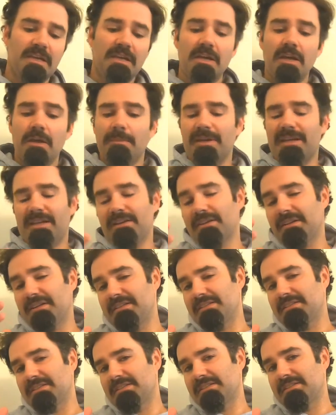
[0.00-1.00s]
But here
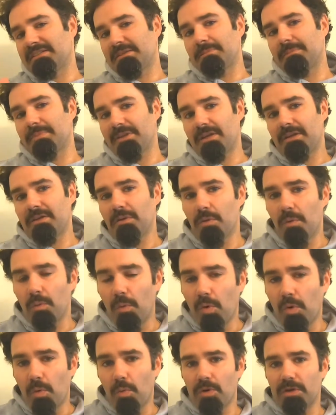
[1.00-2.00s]
is simply
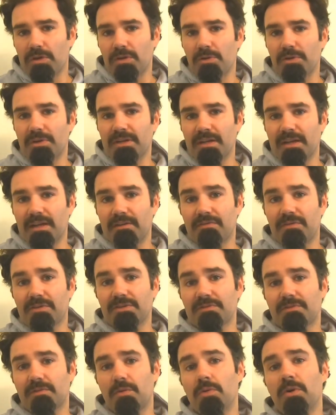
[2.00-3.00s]
what we're looking at. First
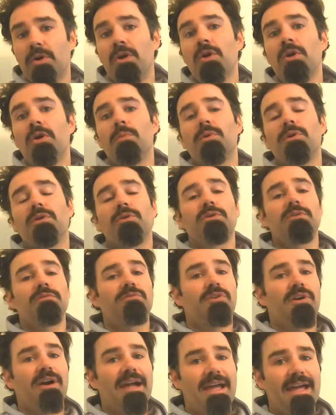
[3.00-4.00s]
of all, we're looking for
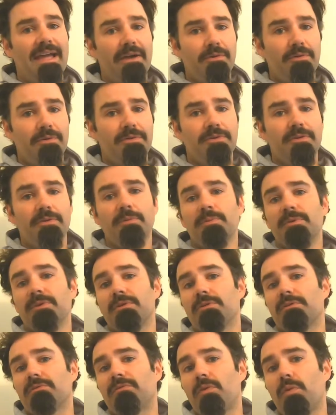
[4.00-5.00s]
health, we're
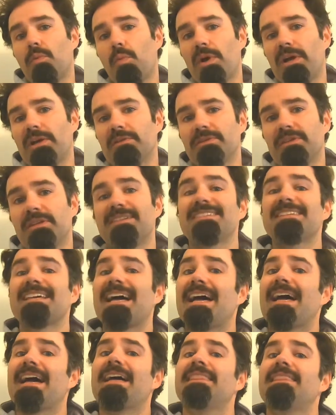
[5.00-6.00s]
looking for wellness,
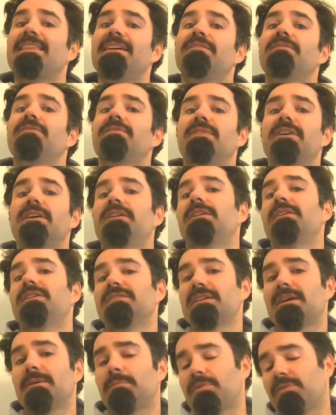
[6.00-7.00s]
and then fitness
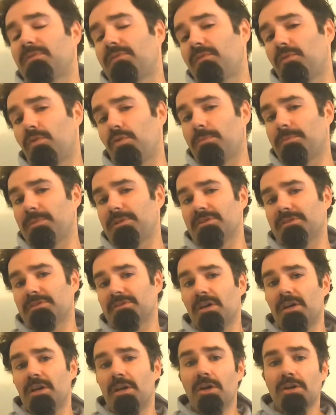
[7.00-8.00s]
and performance.
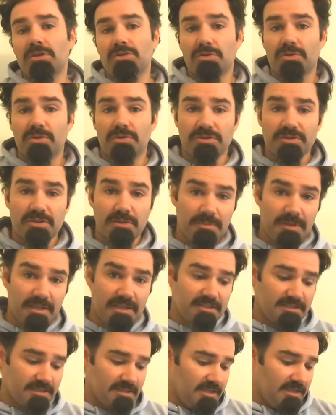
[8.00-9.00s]
So there are some
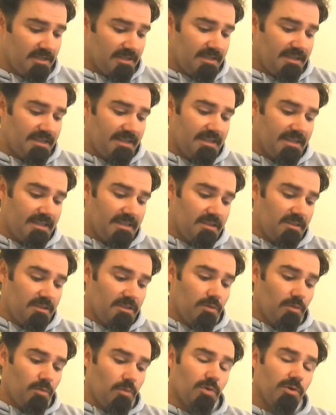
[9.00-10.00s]
things
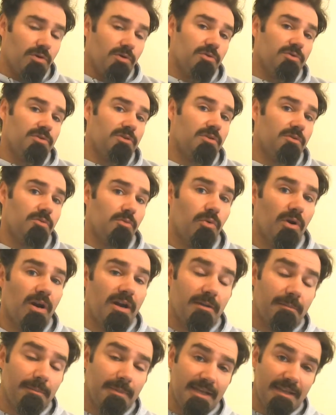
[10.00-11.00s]
that we're going to
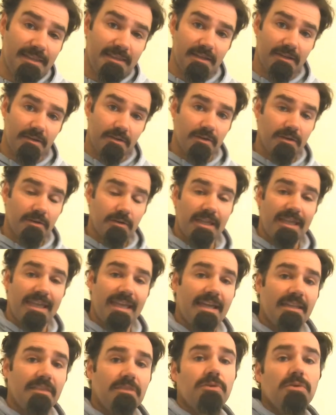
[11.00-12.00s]
recommend and get
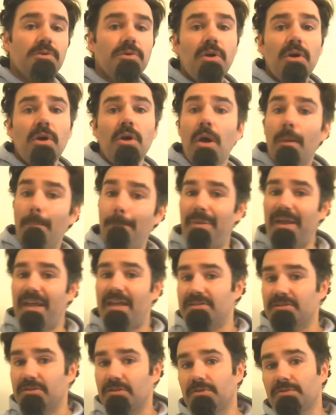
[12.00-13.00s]
into
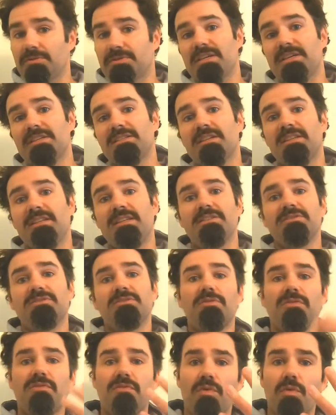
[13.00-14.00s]
based on those things, and here's the
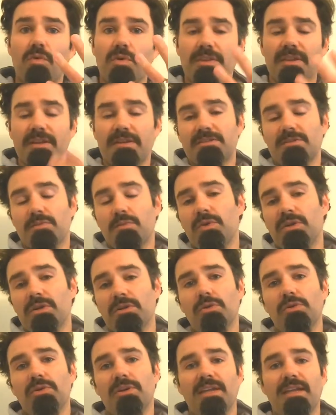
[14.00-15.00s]
4 things that we're
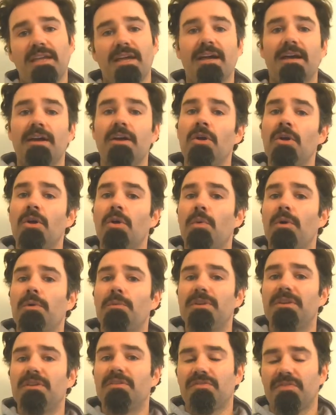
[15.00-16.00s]
looking at when we
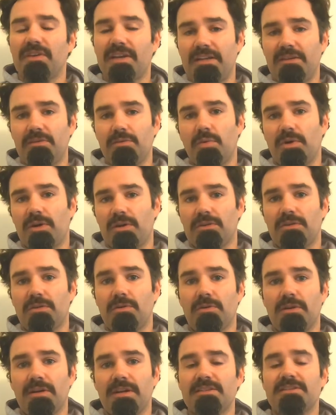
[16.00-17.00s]
define whether or
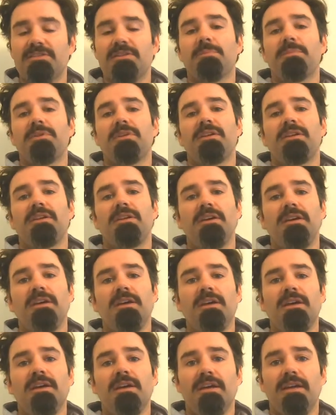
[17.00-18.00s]
not it's something
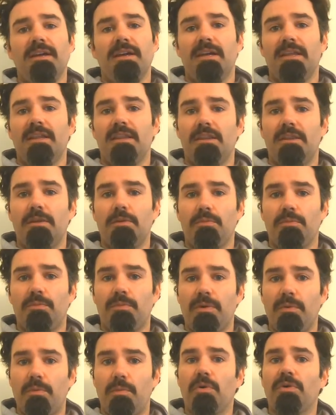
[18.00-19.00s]
that we
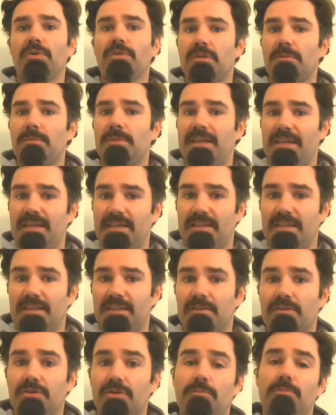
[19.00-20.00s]
want to be eating
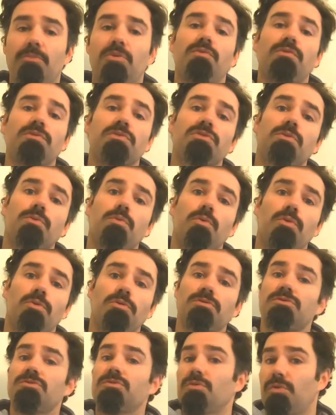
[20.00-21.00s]
to move us
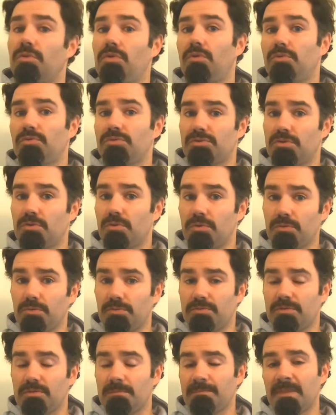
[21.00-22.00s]
towards those goals.